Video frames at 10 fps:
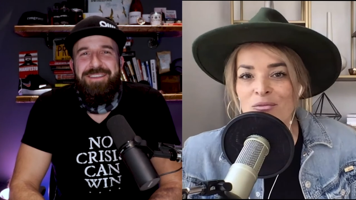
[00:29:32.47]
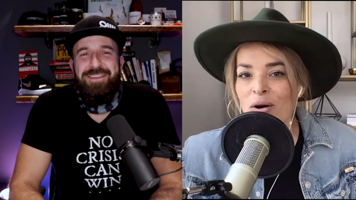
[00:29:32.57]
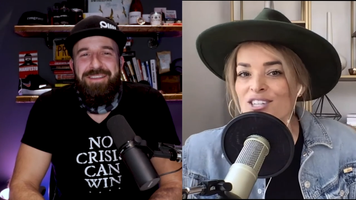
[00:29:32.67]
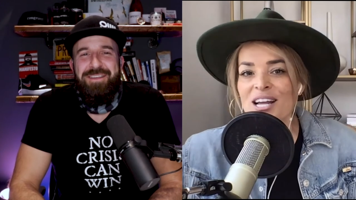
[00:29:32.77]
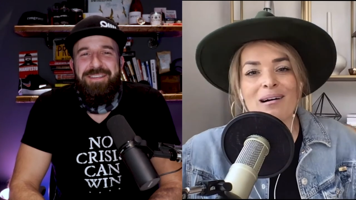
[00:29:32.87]

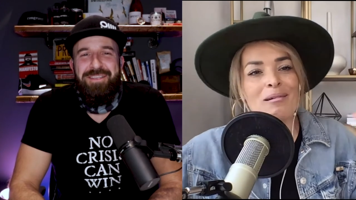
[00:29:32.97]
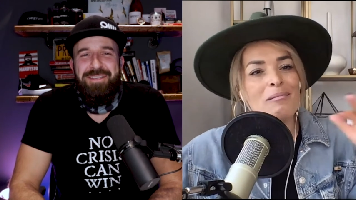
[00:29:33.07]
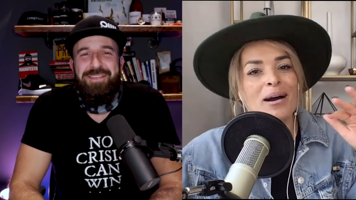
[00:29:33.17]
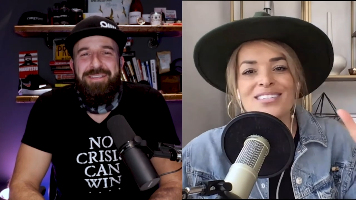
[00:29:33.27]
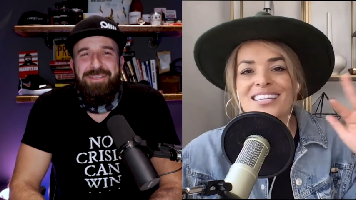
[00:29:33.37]
Speaker 1: Watch out! I'm
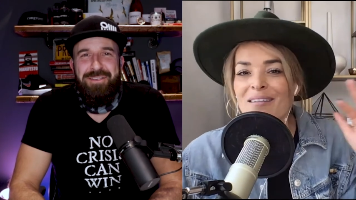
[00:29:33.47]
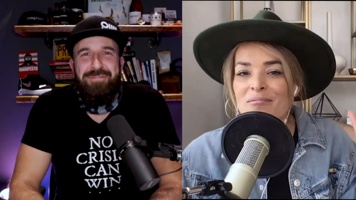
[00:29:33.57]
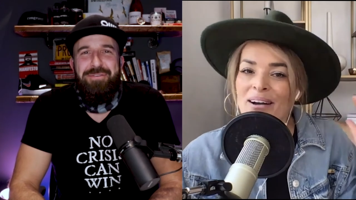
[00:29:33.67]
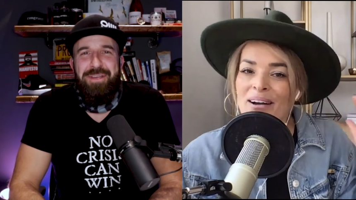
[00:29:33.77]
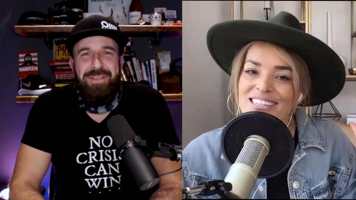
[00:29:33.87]
about to. I'm
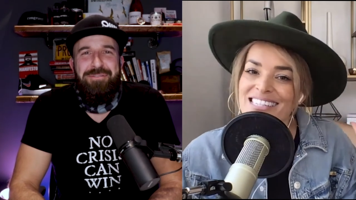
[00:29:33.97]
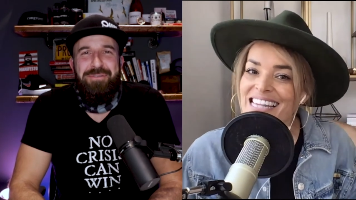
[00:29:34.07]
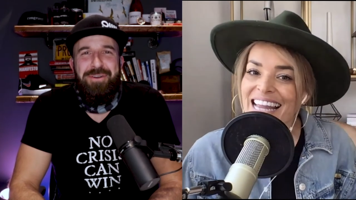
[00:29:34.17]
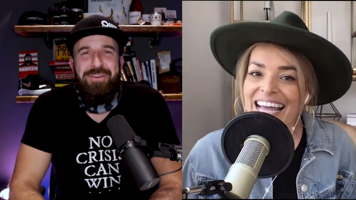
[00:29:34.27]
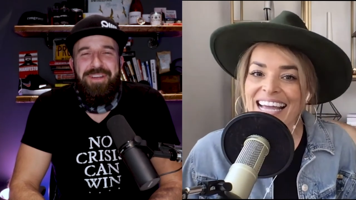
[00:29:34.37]
you about feel, to slay. You
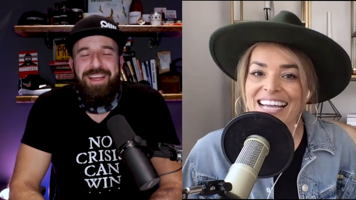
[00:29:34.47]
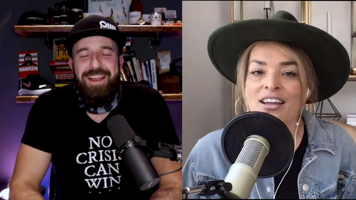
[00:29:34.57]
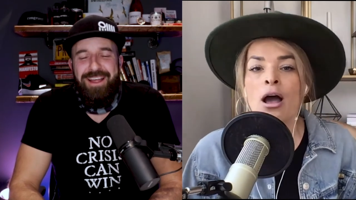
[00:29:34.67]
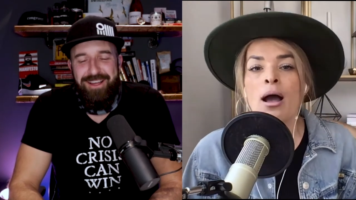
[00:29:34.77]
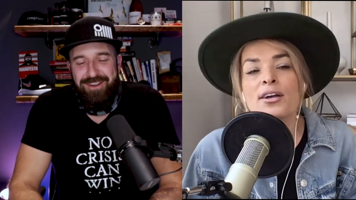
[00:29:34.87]
feel
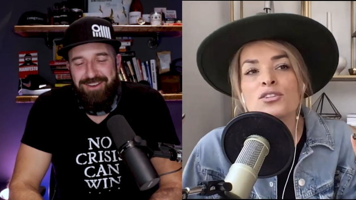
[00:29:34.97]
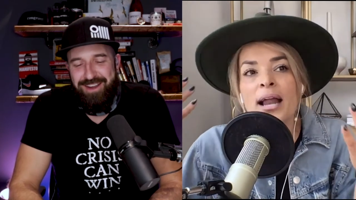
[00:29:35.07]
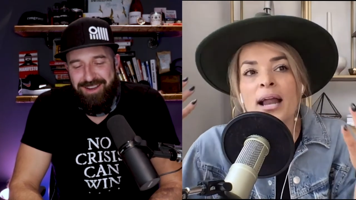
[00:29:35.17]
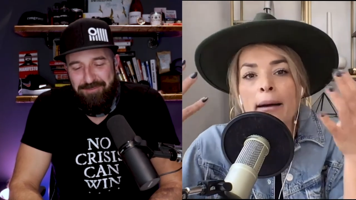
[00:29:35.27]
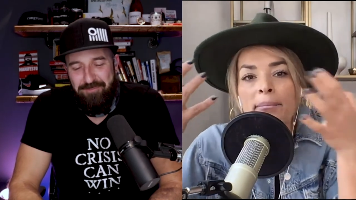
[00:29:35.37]
great because right.
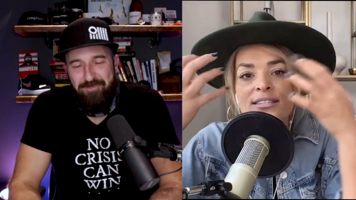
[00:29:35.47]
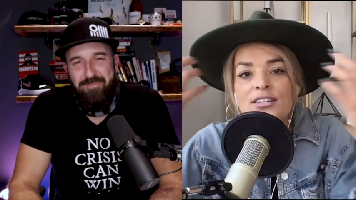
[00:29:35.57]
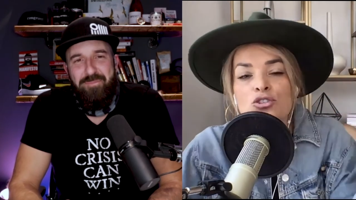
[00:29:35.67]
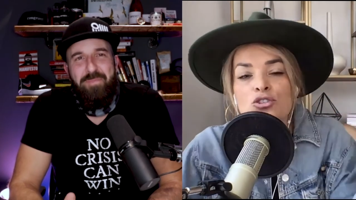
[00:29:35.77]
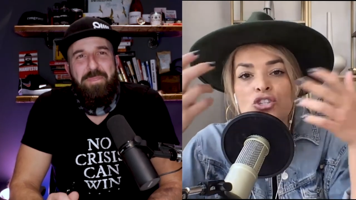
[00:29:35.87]
what happens
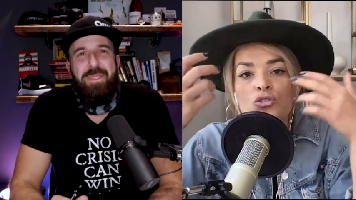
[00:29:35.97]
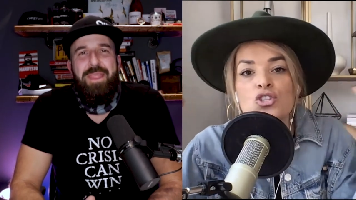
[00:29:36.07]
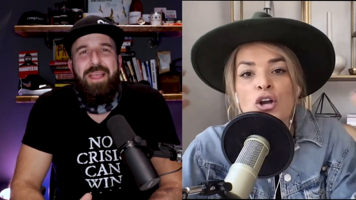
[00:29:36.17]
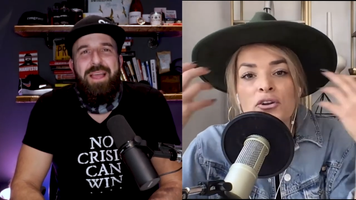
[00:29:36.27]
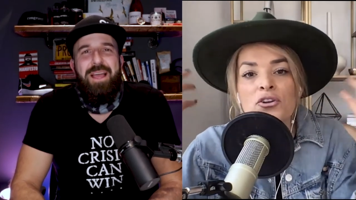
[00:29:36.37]
like you
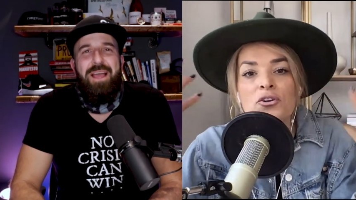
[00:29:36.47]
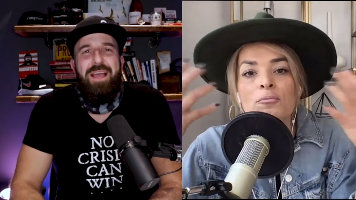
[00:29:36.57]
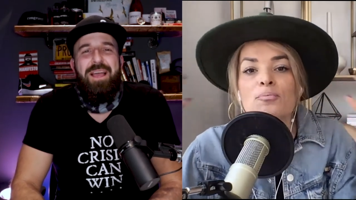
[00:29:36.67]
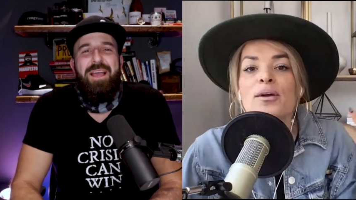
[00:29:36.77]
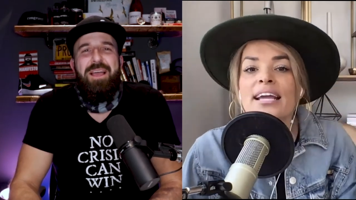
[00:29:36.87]
turn your
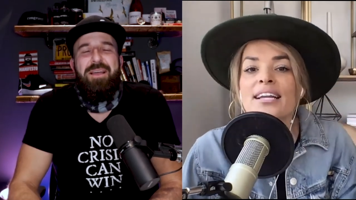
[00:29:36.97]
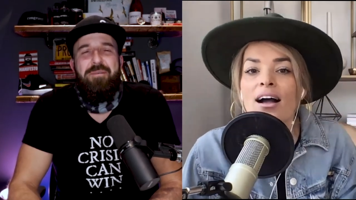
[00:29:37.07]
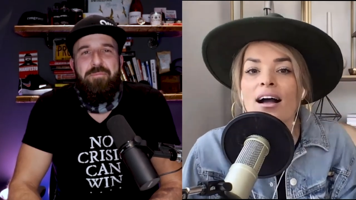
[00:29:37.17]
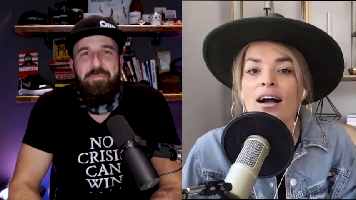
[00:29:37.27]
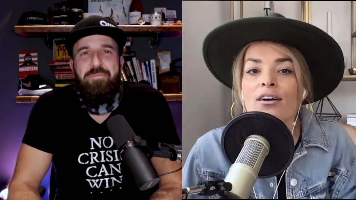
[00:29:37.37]
brain
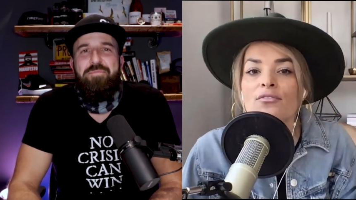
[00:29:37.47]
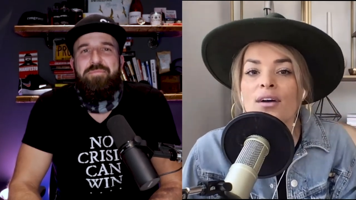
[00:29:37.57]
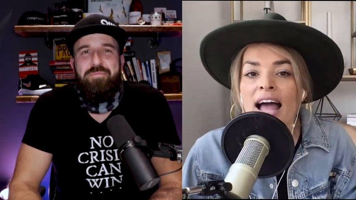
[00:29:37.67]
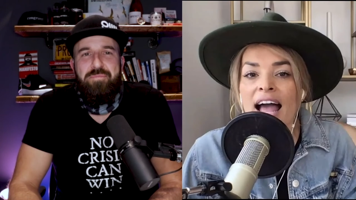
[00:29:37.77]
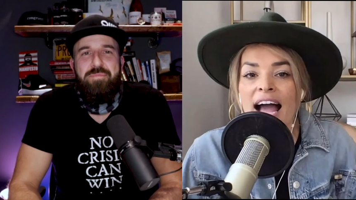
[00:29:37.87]
off.
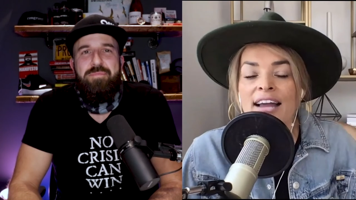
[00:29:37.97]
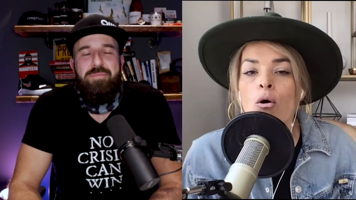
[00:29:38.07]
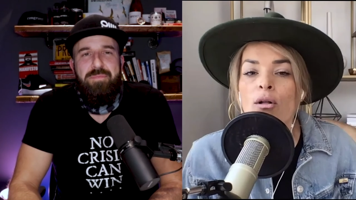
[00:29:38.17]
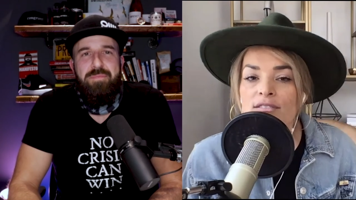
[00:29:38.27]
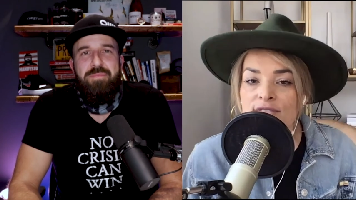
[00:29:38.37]
And
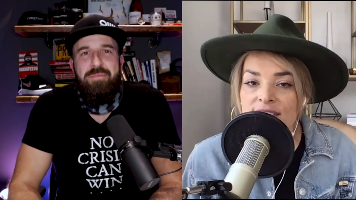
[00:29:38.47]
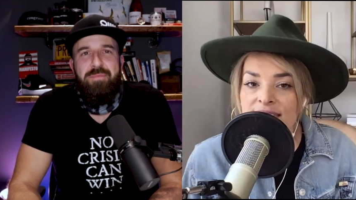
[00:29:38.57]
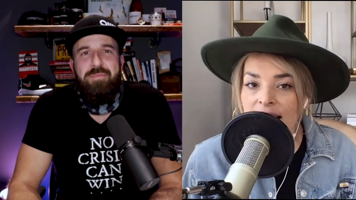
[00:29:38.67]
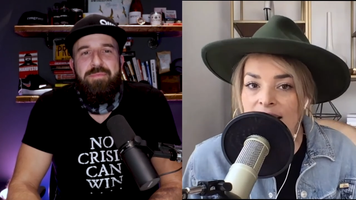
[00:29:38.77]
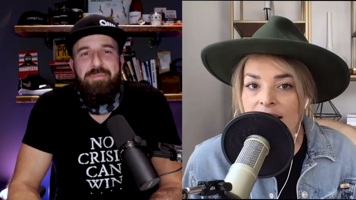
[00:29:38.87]
all of a
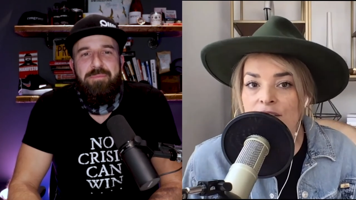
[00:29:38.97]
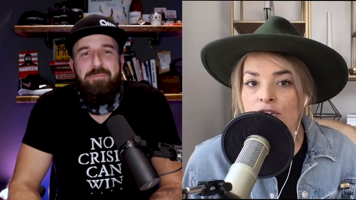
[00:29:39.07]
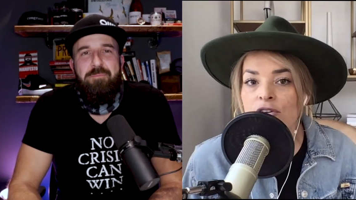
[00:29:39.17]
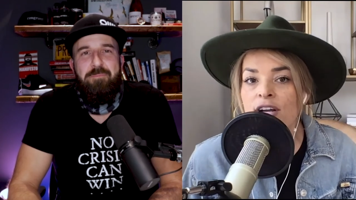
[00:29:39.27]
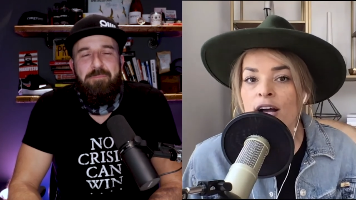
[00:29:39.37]
sudden,
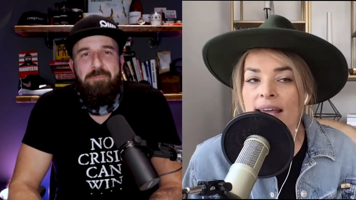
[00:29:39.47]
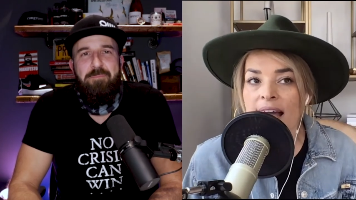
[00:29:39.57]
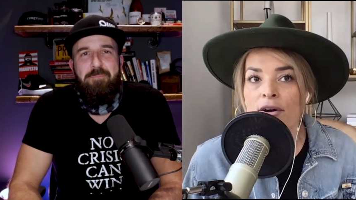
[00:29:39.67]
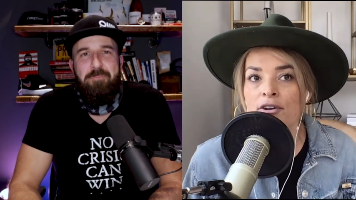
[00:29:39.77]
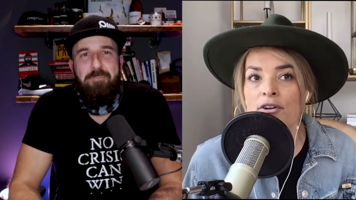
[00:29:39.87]
you're
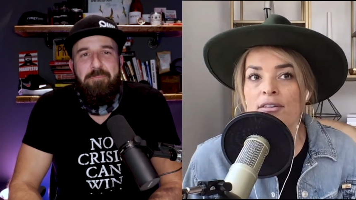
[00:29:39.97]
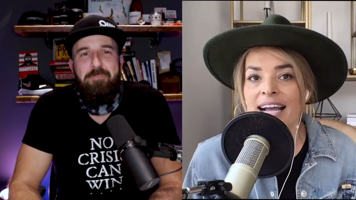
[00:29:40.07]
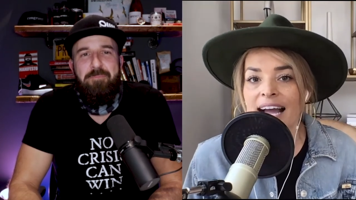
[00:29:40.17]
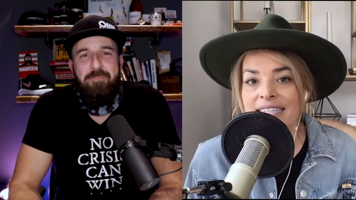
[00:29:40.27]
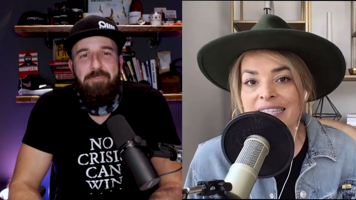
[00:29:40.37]
coming out and you're
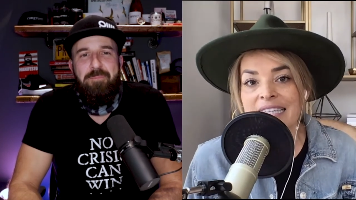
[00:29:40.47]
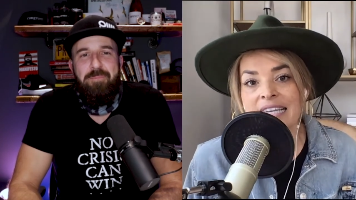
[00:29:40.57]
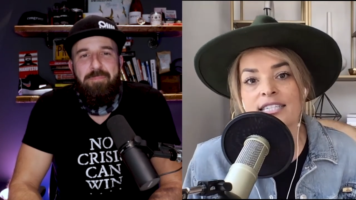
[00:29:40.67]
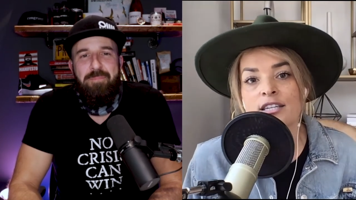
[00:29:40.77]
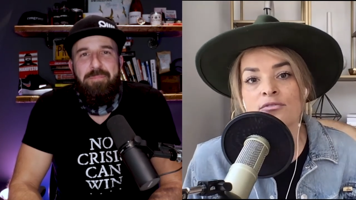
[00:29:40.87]
like, I
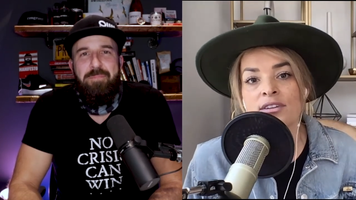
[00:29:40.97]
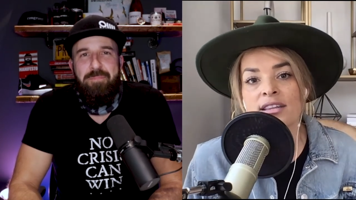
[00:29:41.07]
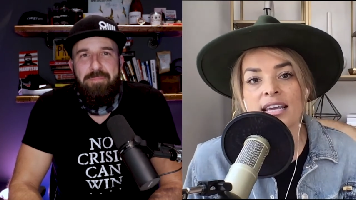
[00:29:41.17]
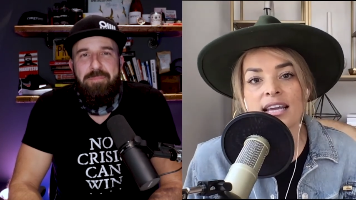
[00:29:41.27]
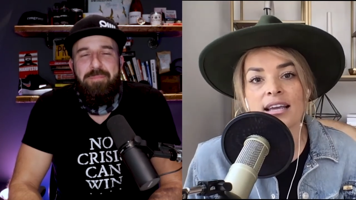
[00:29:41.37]
see it
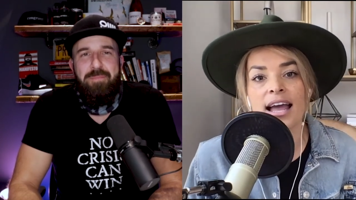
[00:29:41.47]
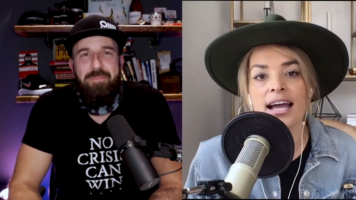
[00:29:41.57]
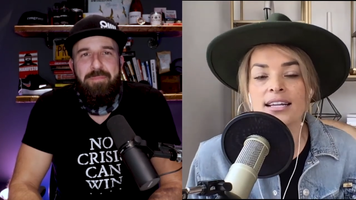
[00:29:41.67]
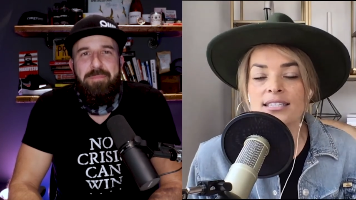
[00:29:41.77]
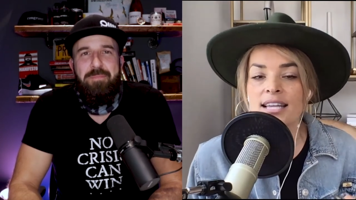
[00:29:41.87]
differently.
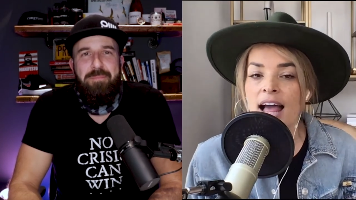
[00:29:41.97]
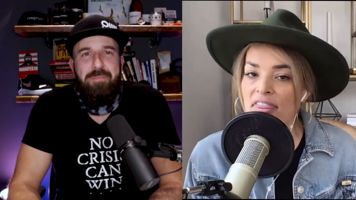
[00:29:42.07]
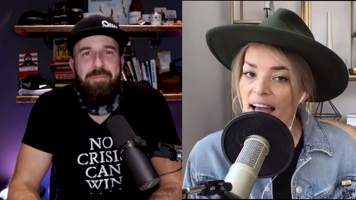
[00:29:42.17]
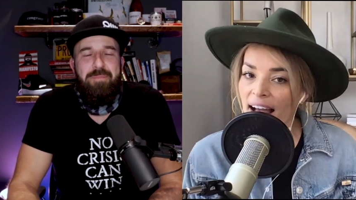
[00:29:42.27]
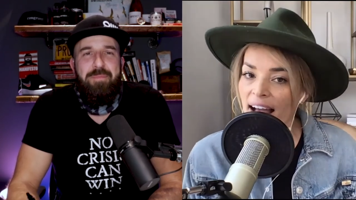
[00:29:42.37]
And
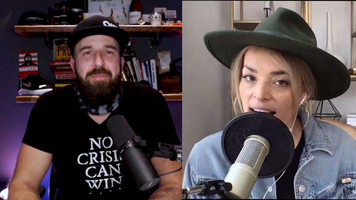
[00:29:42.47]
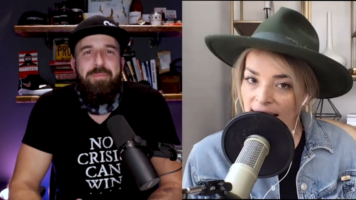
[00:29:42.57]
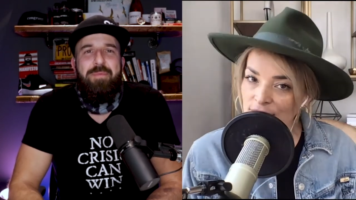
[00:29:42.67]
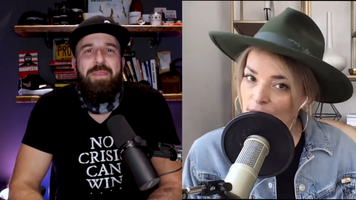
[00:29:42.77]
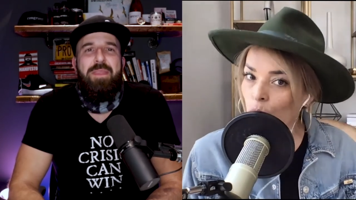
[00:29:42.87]
that kind of like